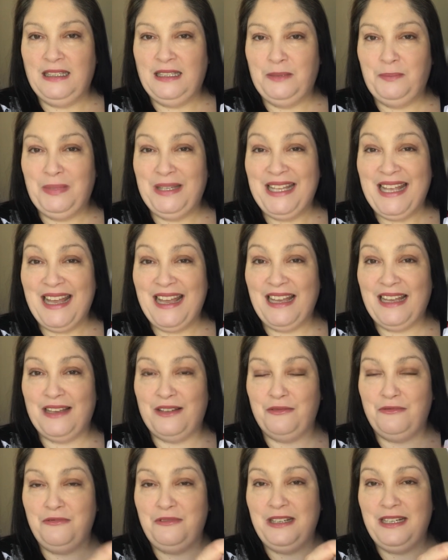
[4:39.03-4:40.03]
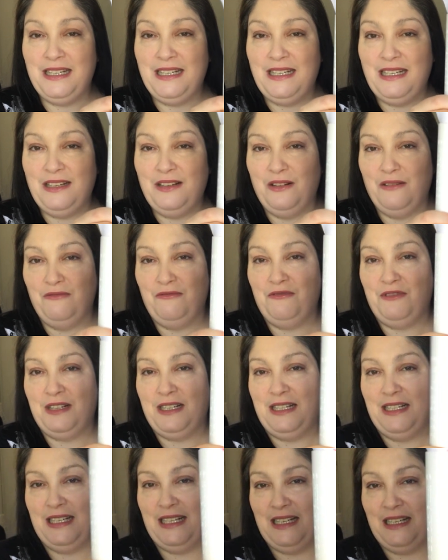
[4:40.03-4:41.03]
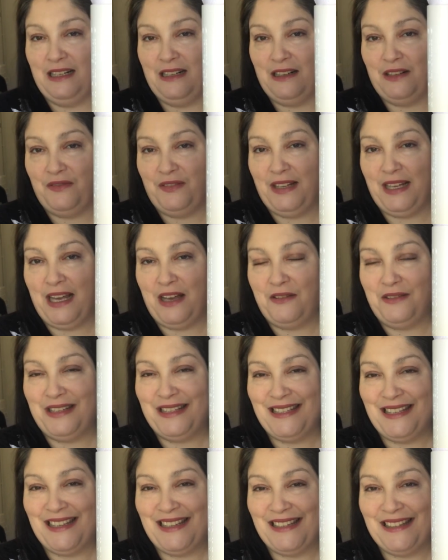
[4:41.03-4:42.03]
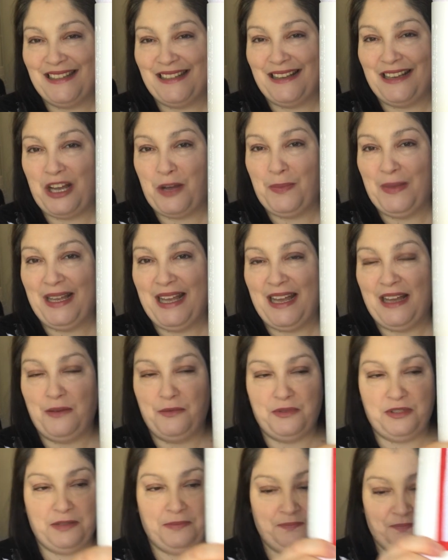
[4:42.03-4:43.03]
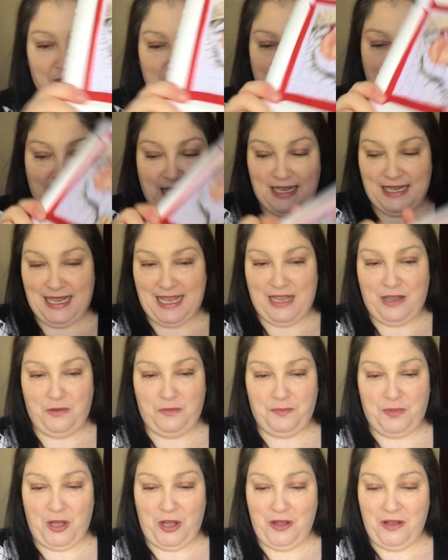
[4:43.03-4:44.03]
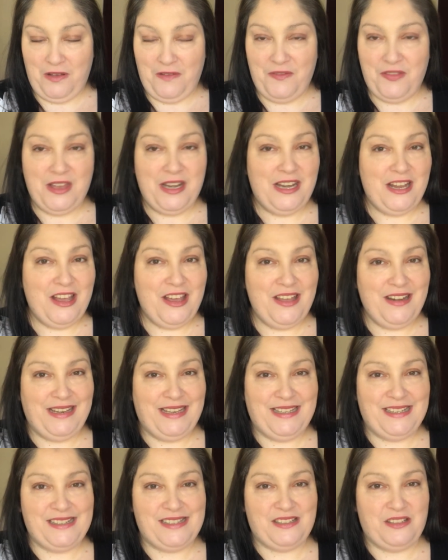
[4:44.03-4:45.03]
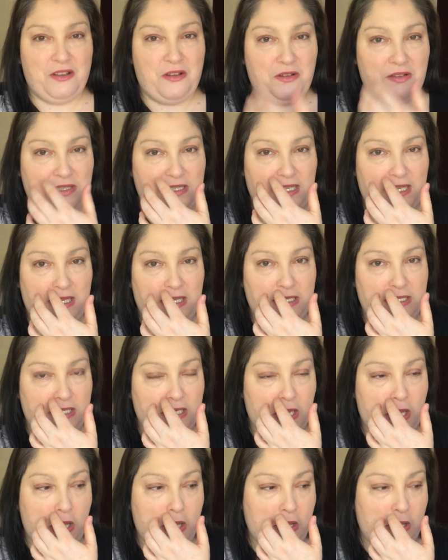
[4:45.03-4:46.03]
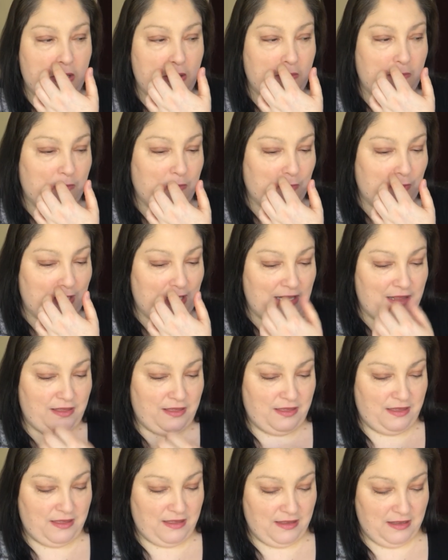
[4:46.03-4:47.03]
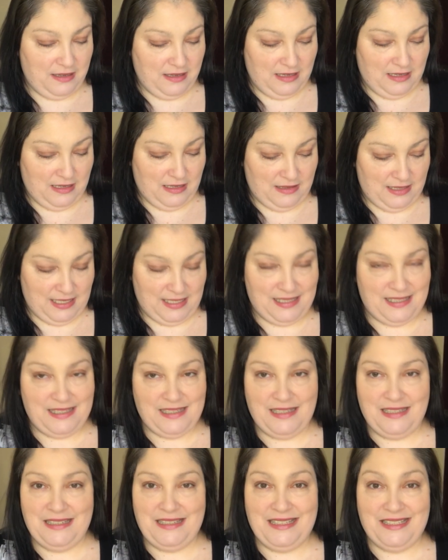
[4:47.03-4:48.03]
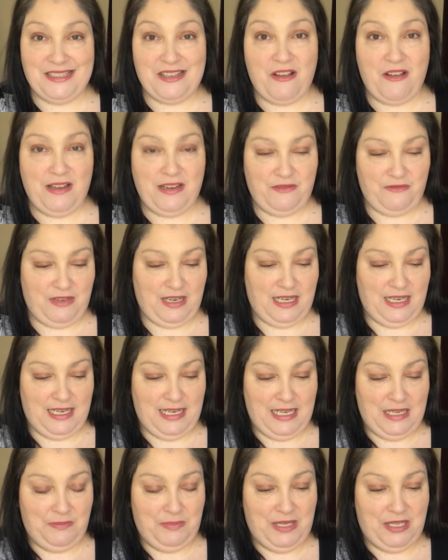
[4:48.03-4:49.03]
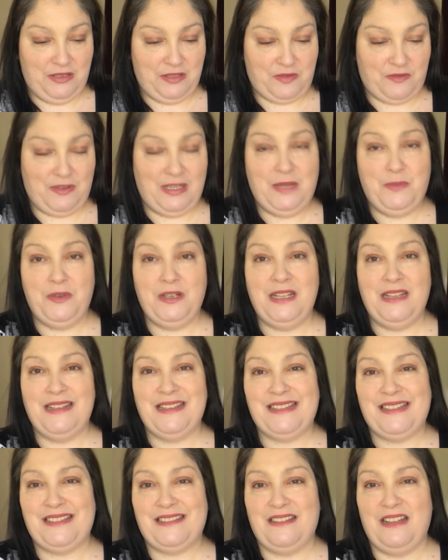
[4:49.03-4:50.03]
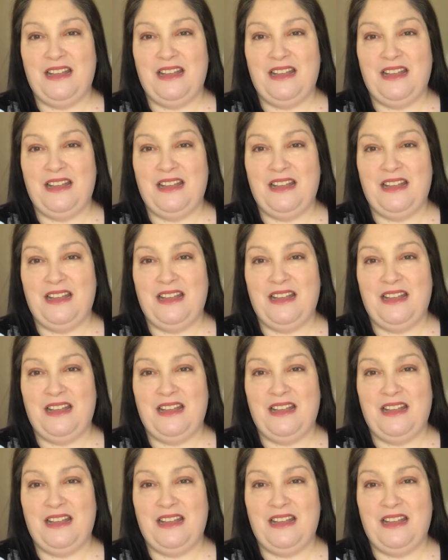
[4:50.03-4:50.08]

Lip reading: But yeah, really loving how this is coming out. Now, part of the learning started with this design really, because for anybody that's